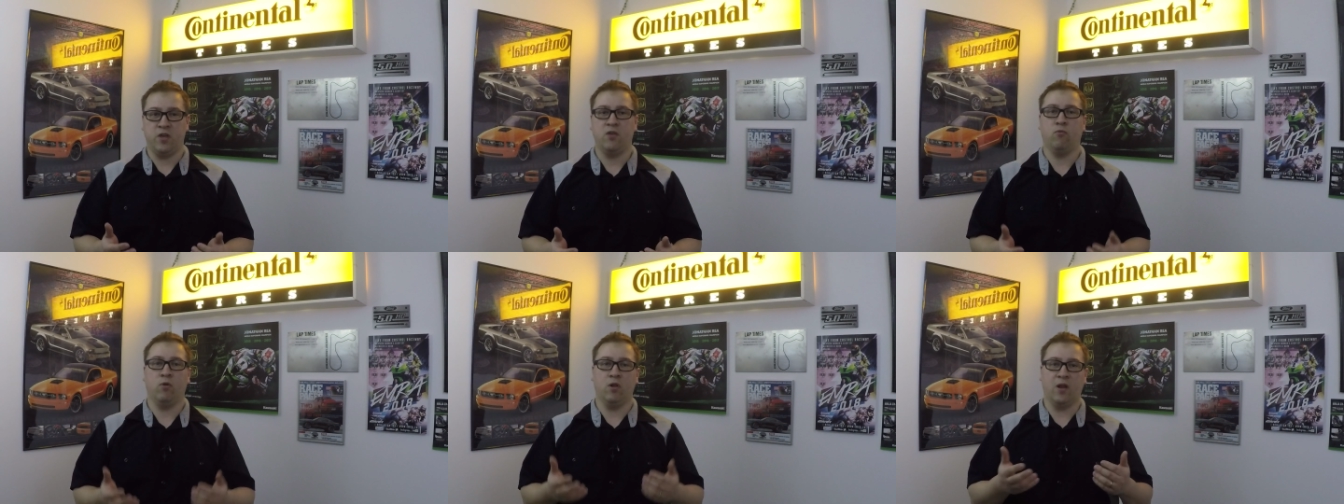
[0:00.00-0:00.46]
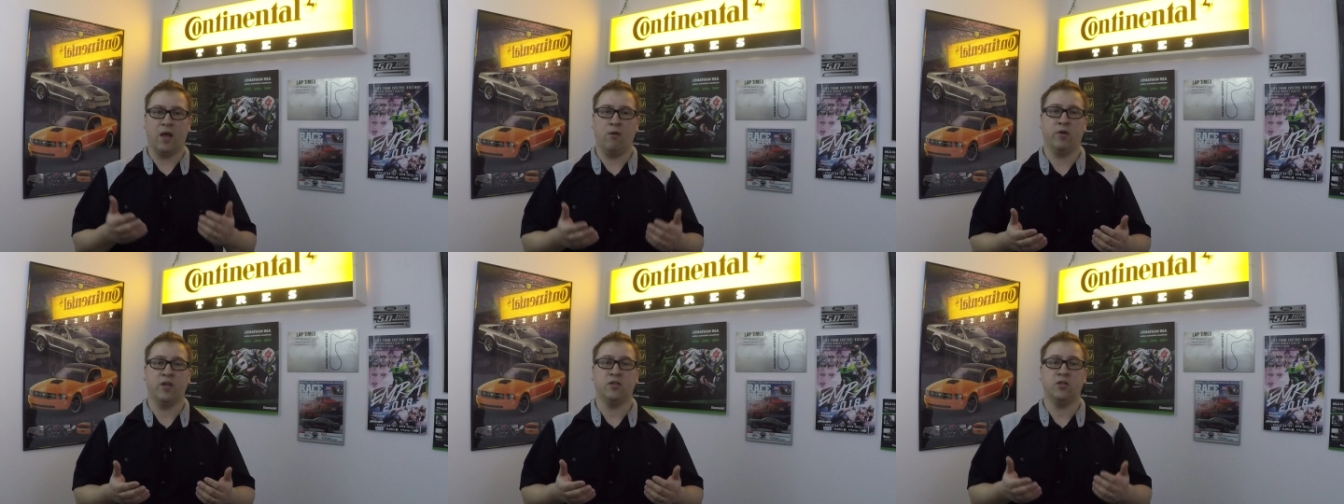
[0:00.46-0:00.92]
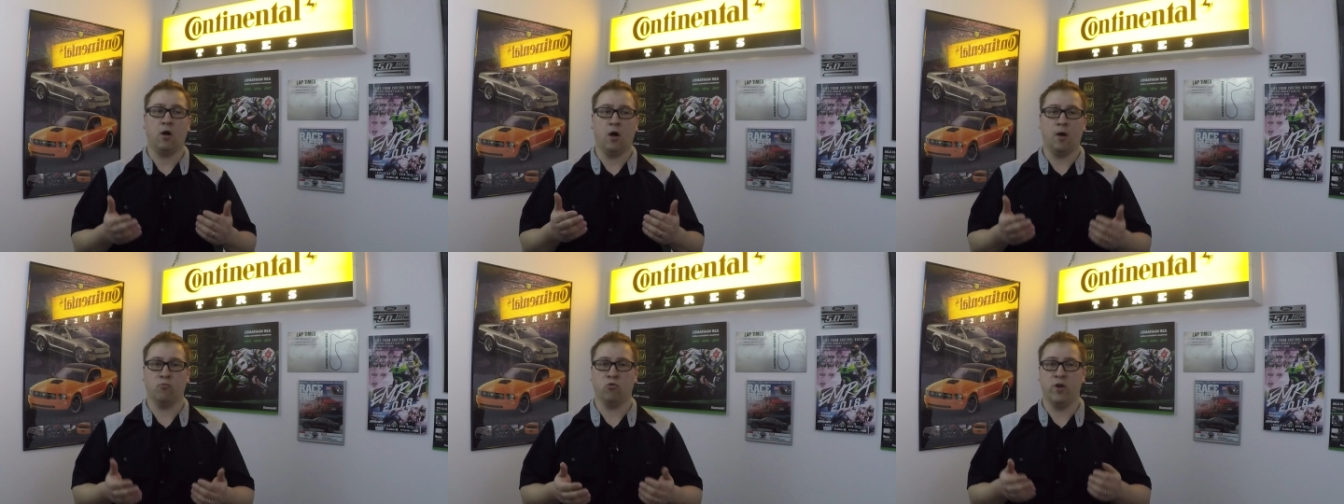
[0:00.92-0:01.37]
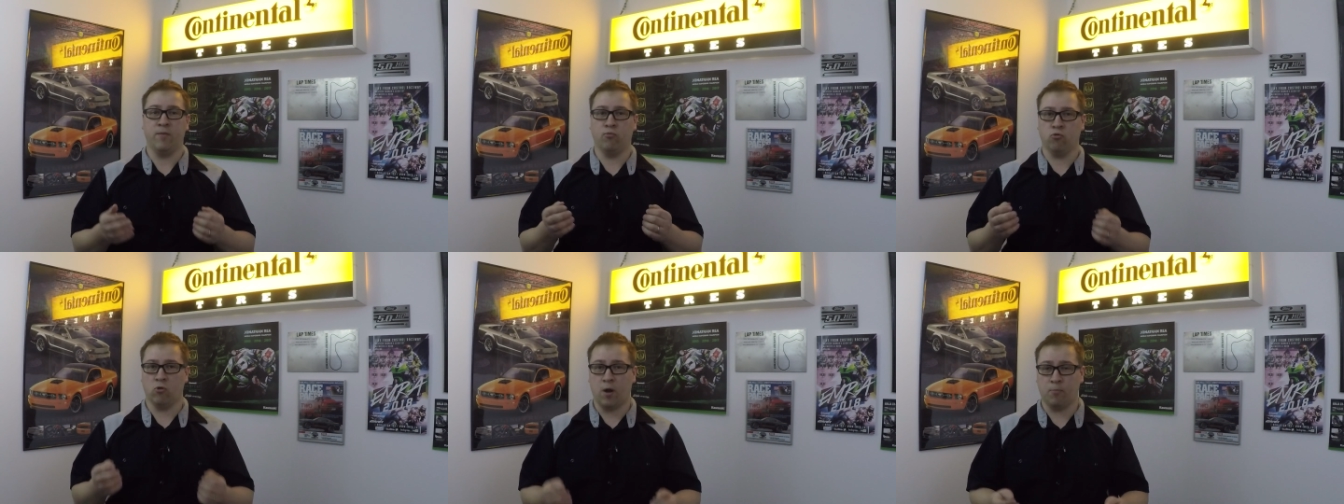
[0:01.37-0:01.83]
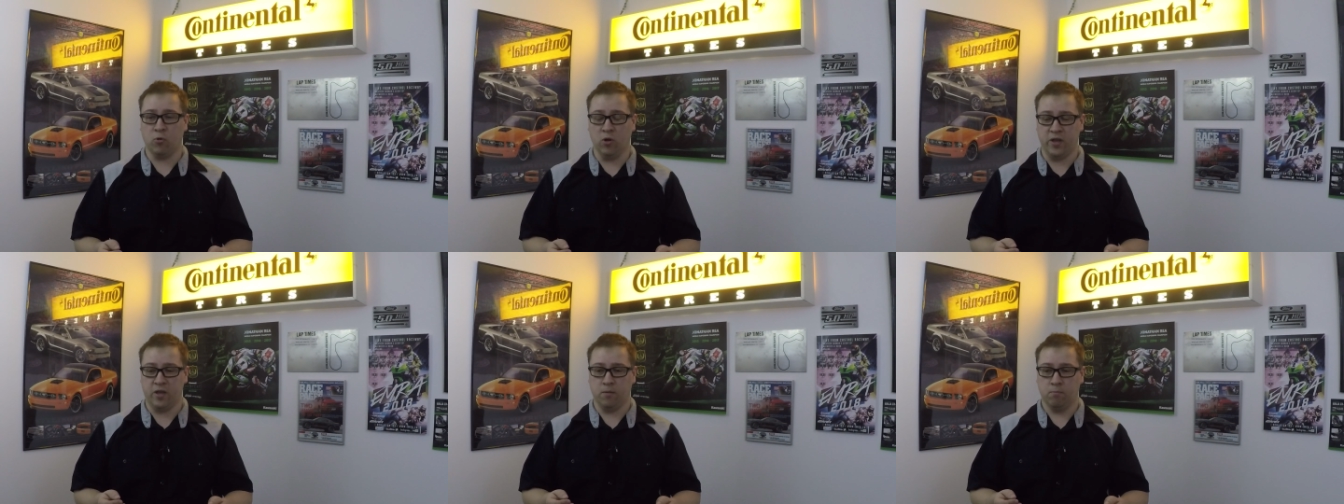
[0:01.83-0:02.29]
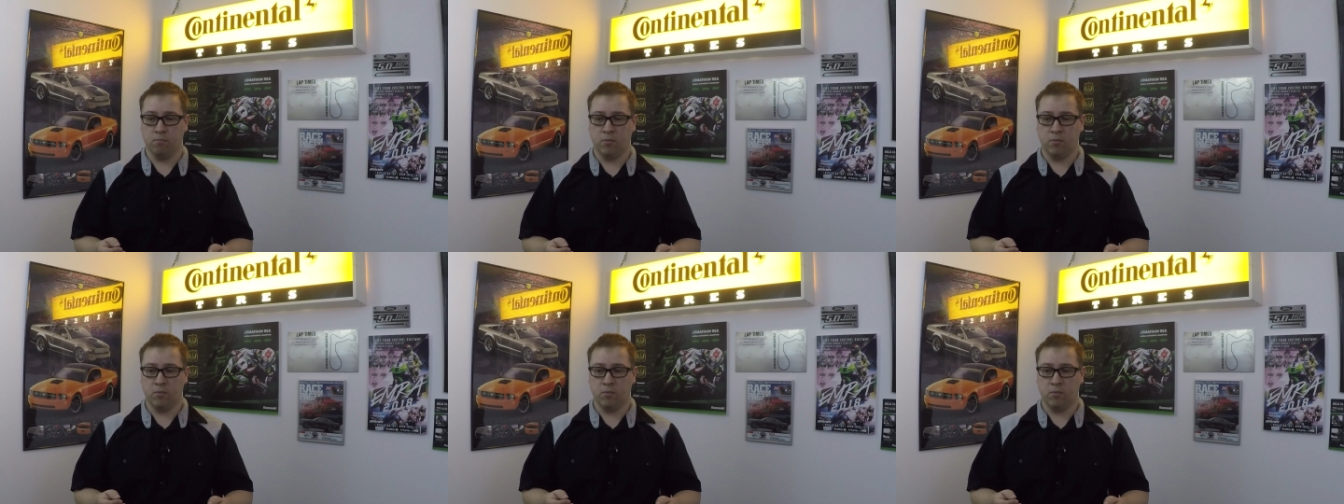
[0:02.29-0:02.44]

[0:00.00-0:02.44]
heat while allowing it to operate properly.